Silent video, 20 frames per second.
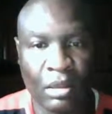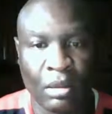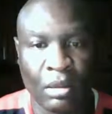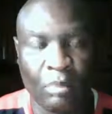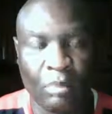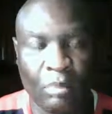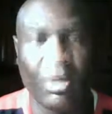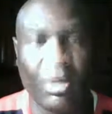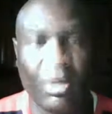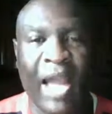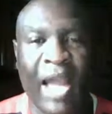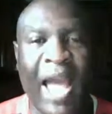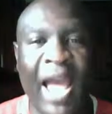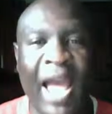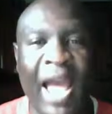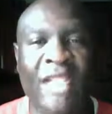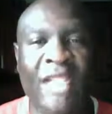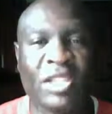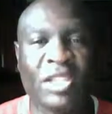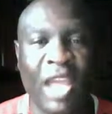but
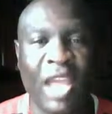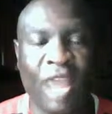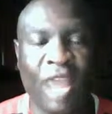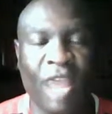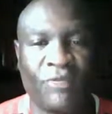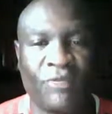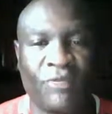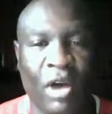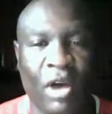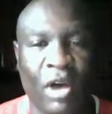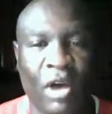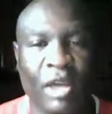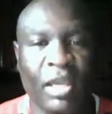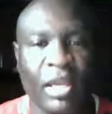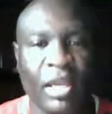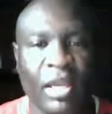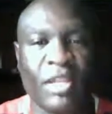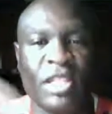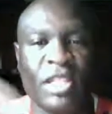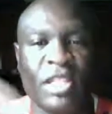I stand for,
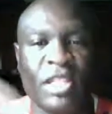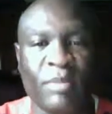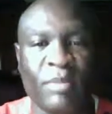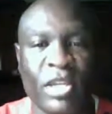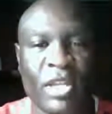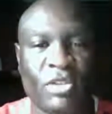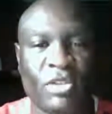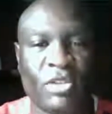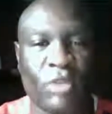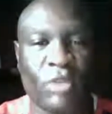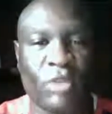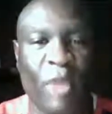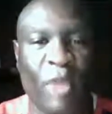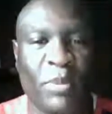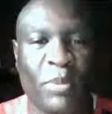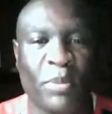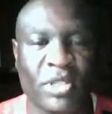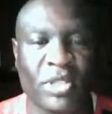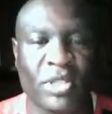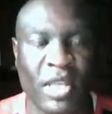and this ministry
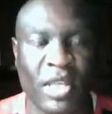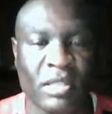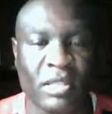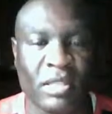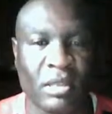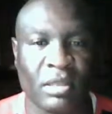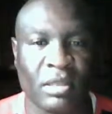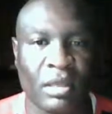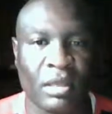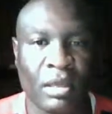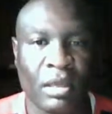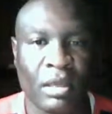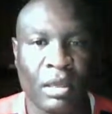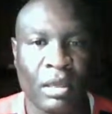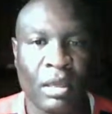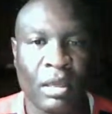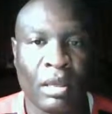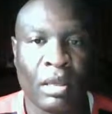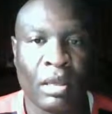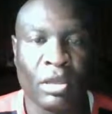represents
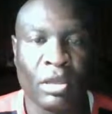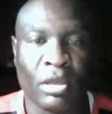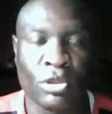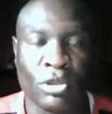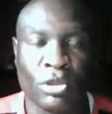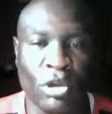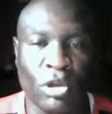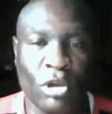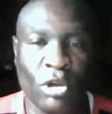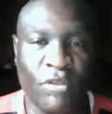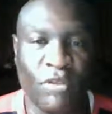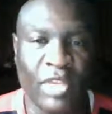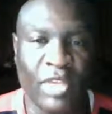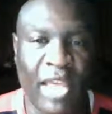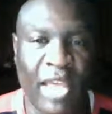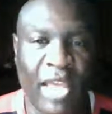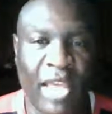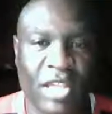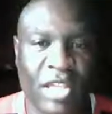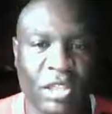
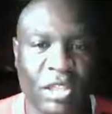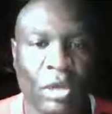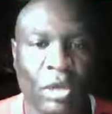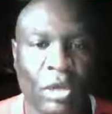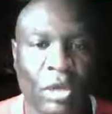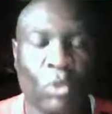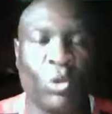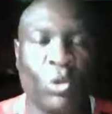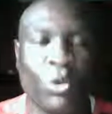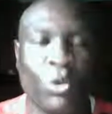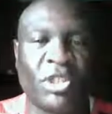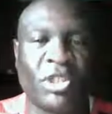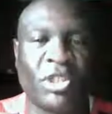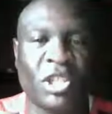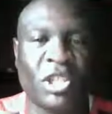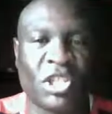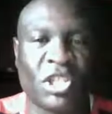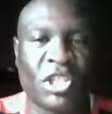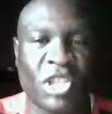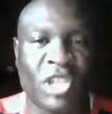unification with the
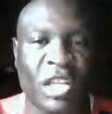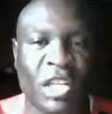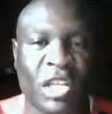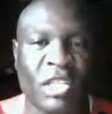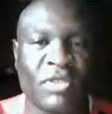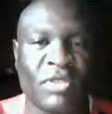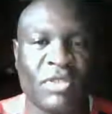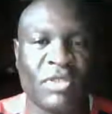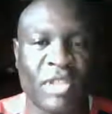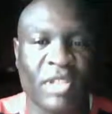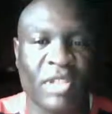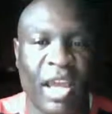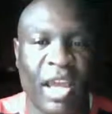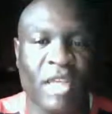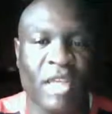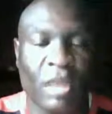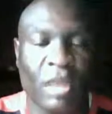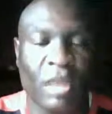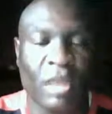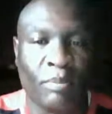descendants of
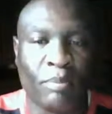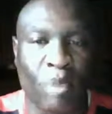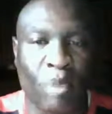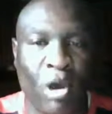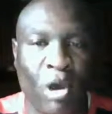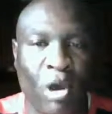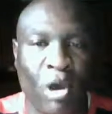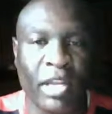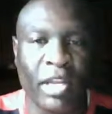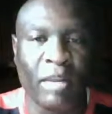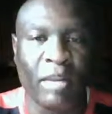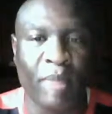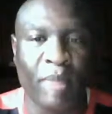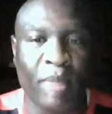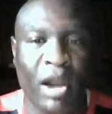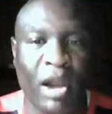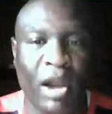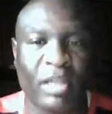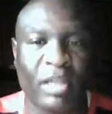slaves born in America